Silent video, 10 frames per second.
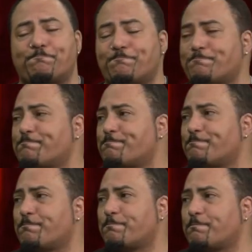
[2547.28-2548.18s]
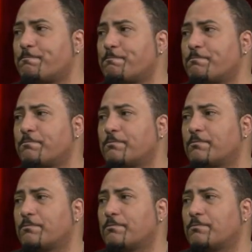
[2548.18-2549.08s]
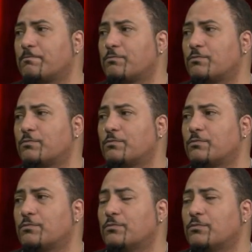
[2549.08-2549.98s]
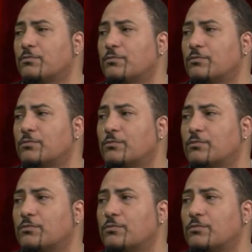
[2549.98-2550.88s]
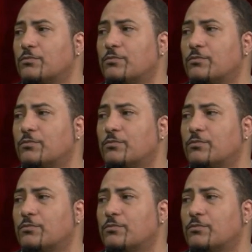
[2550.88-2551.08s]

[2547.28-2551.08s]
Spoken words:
[no speech]